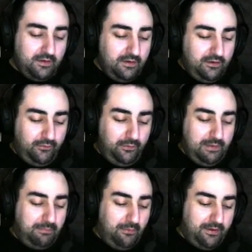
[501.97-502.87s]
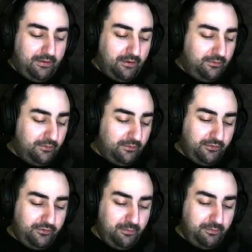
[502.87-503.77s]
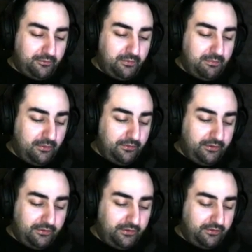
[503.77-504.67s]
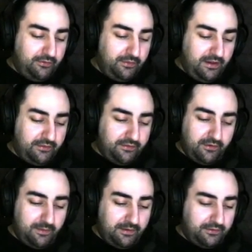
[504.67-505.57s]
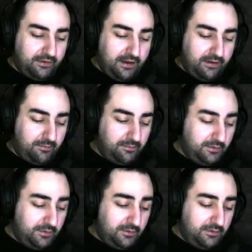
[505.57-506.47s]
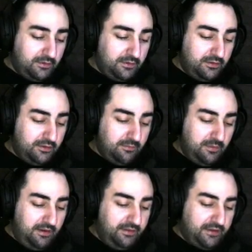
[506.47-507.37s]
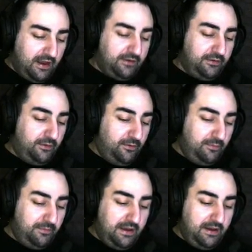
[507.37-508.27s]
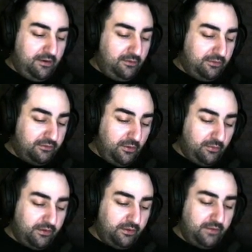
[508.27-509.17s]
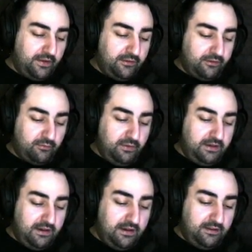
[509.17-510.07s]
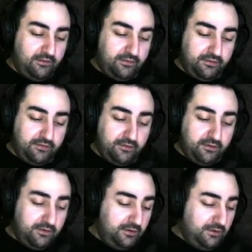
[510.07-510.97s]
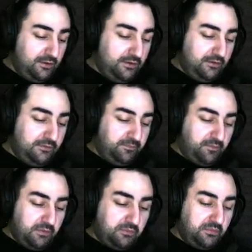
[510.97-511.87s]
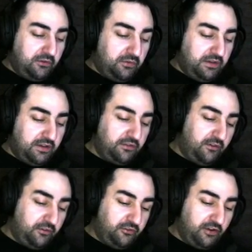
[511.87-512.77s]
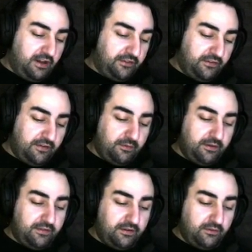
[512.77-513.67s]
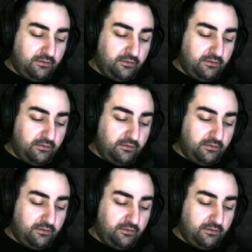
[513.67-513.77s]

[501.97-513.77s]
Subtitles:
Sweet boy, though. Super sweet boy. It took us like 2 days to domesticate him. But he's got a good home now. He's going to the vet this weekend. And we'll make sure he gets all his shots and everything.